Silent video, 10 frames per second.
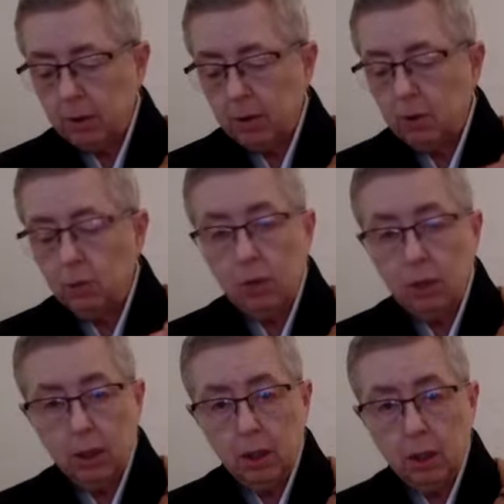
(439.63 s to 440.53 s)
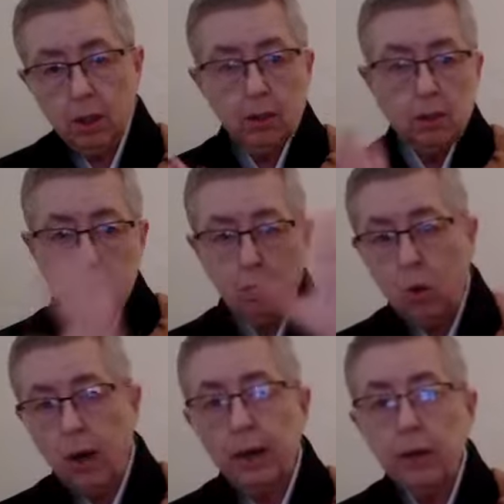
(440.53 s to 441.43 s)
unique in this
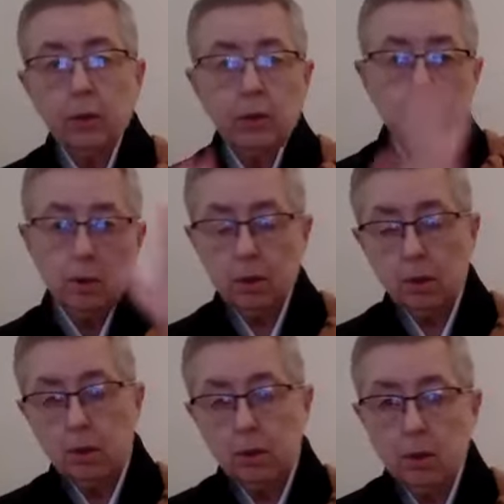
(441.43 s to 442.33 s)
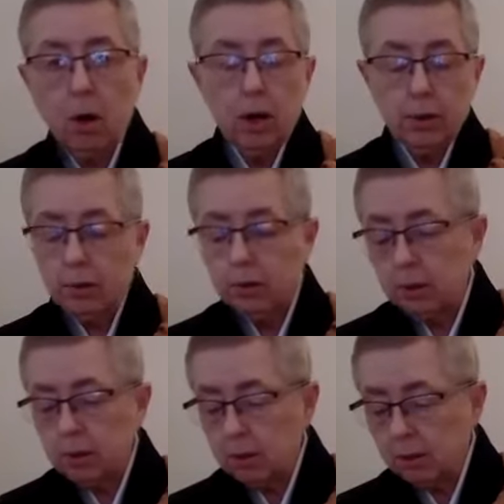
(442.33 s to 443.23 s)
wider causal
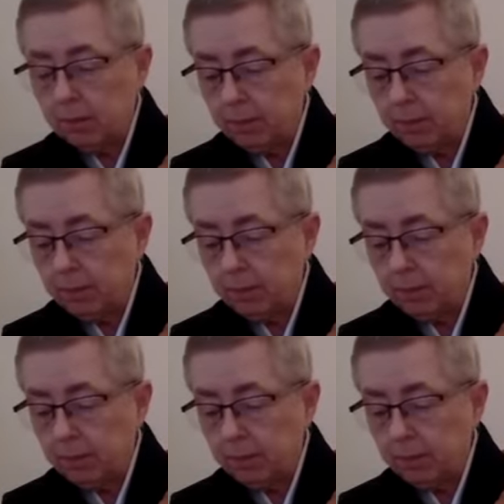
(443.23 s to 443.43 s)
system